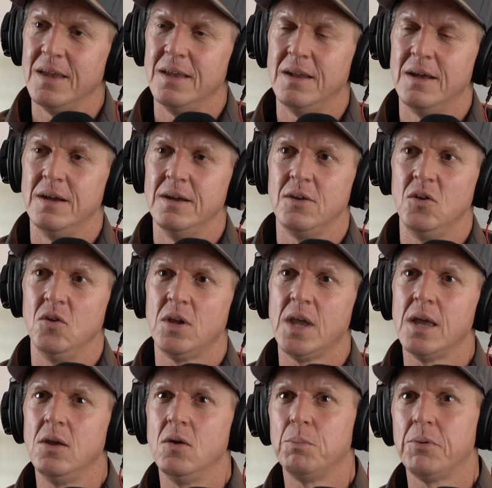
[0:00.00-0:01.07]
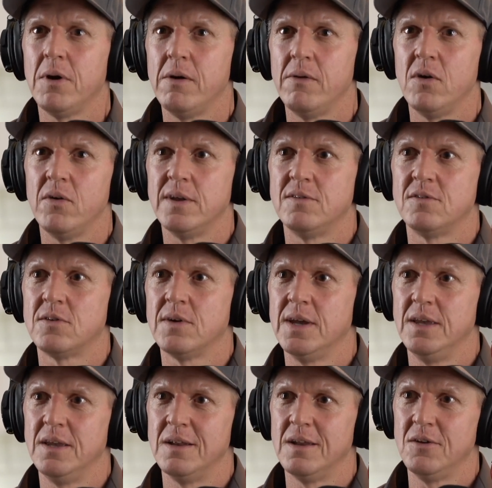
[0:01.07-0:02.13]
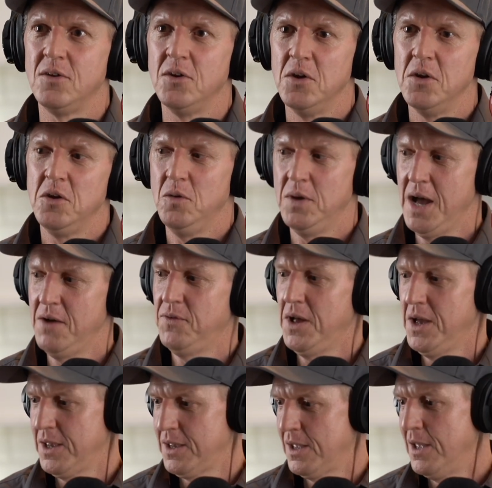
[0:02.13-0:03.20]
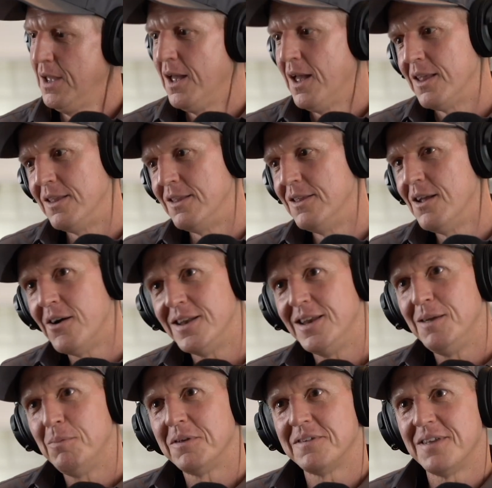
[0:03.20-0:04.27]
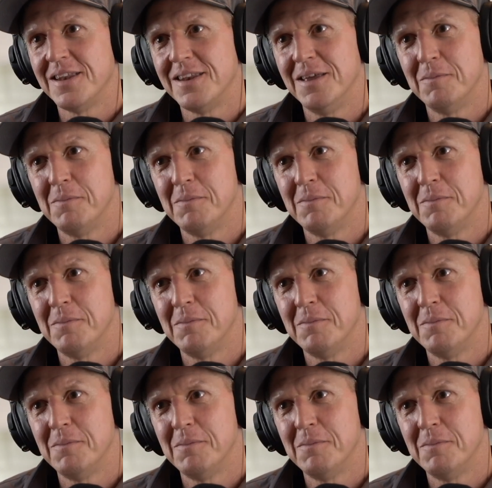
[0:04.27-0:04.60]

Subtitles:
You get your priorities straight. You'd have like 90%